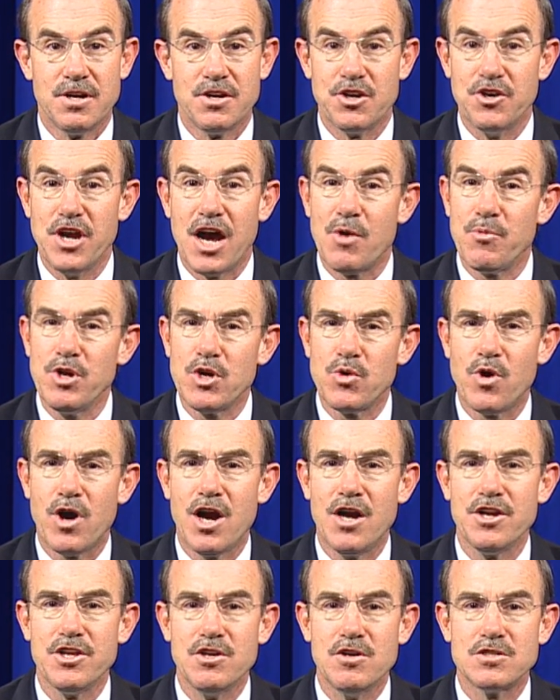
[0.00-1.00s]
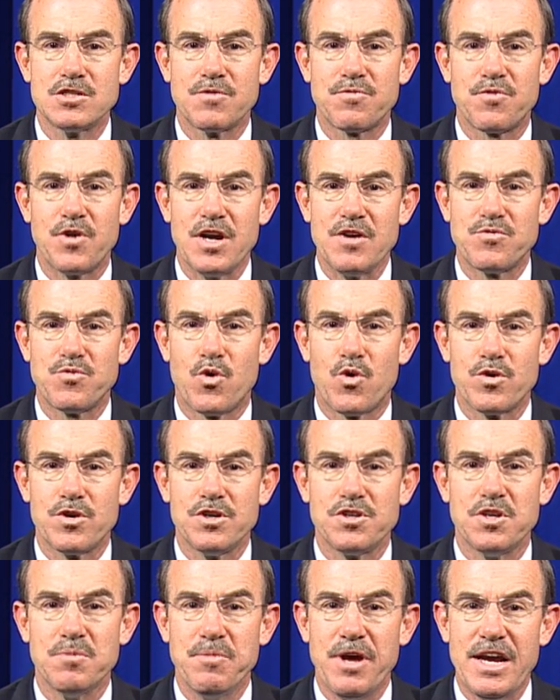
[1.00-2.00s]
You're not required to use a freight forwarder
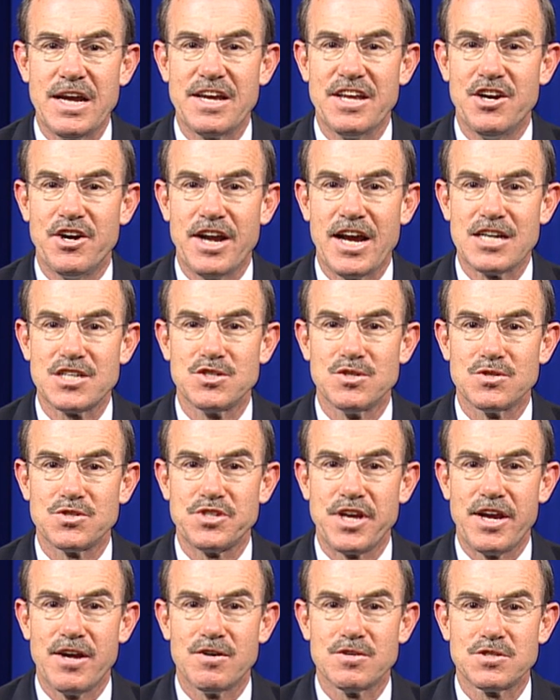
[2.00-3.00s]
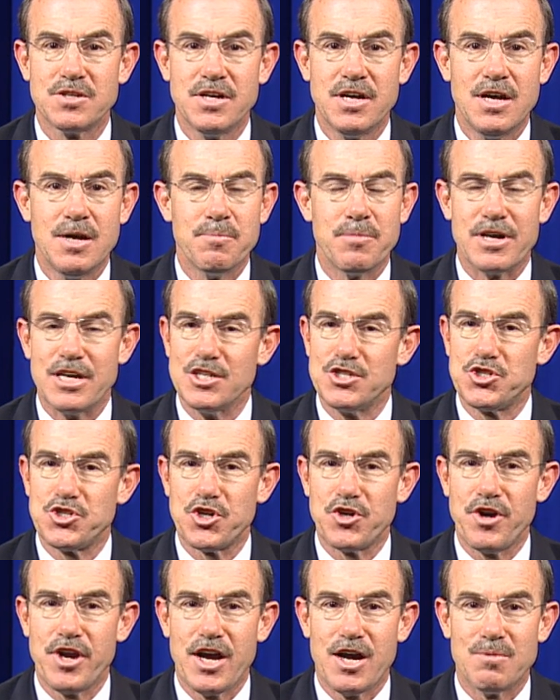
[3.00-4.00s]
to make international sales, but it
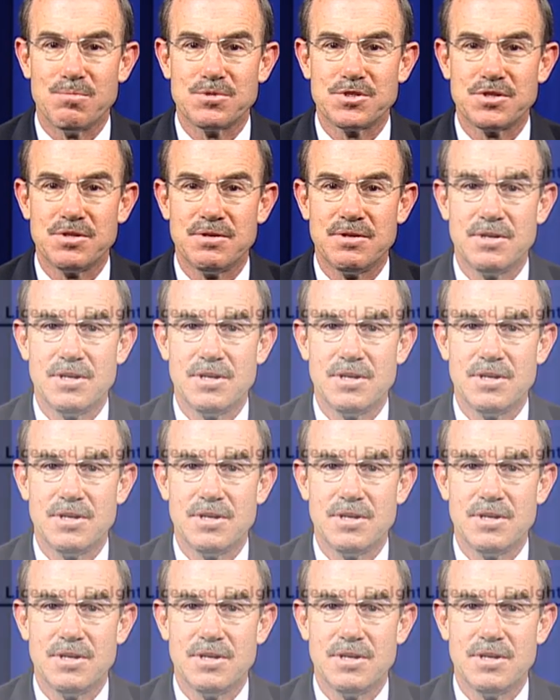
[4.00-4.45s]
sure helps.